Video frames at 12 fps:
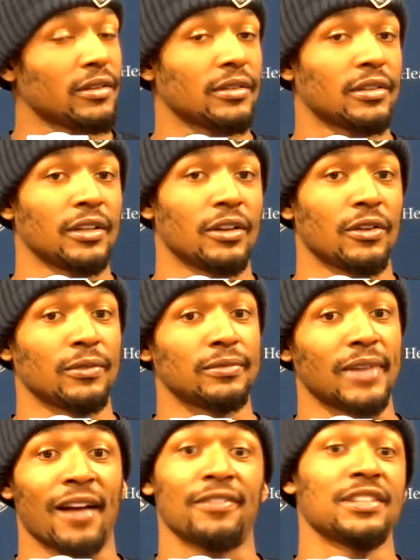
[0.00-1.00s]
You know,
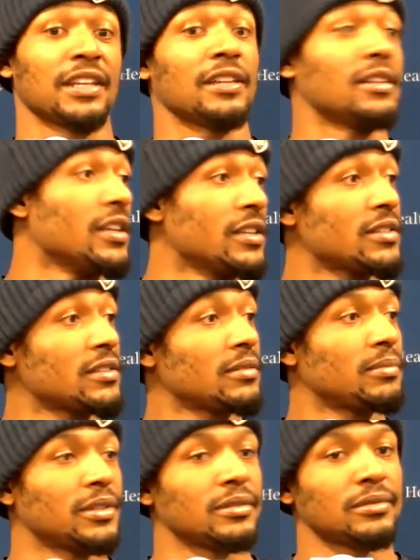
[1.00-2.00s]
I've seen this.
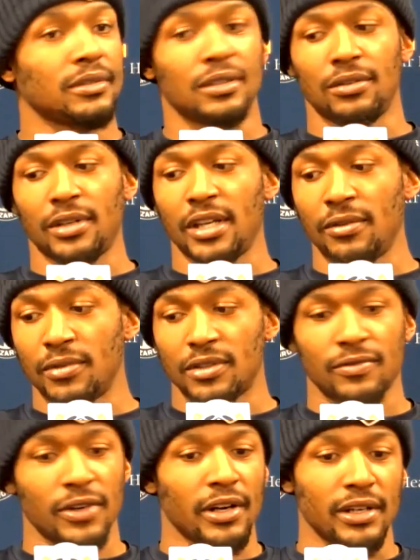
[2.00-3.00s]
But, you know, he was
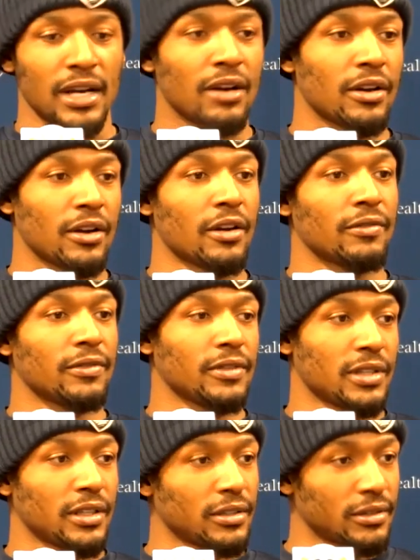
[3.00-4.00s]
very down to earth. He's
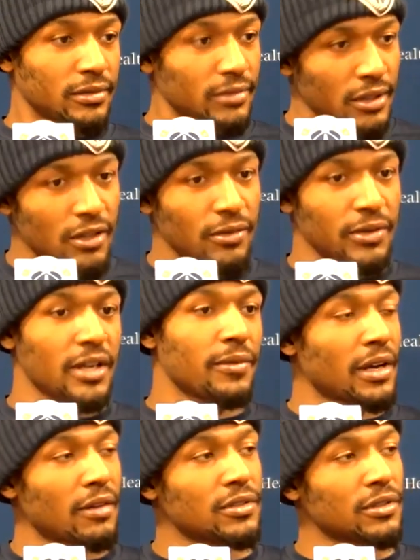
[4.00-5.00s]
like, you know, yeah, we got
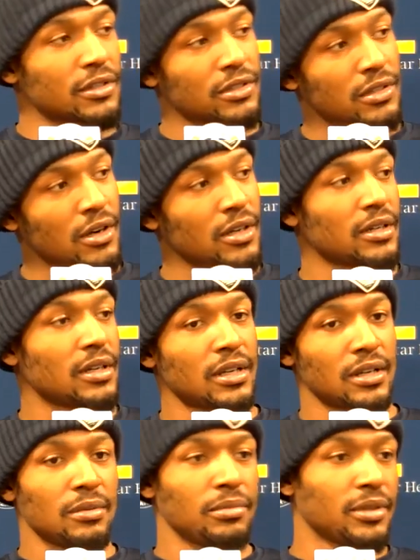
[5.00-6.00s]
off to a good start,
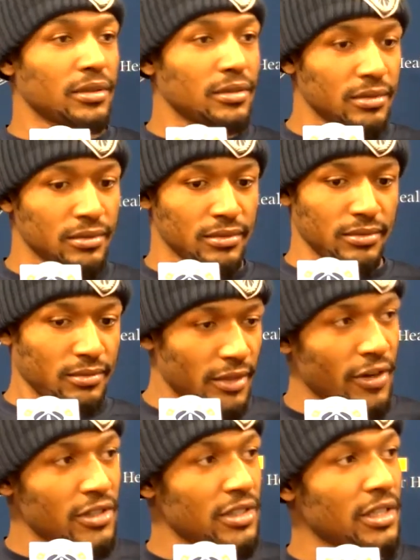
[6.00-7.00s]
but
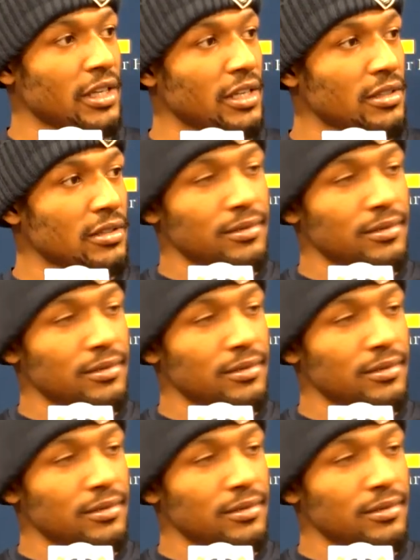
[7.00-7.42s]
adversity hits.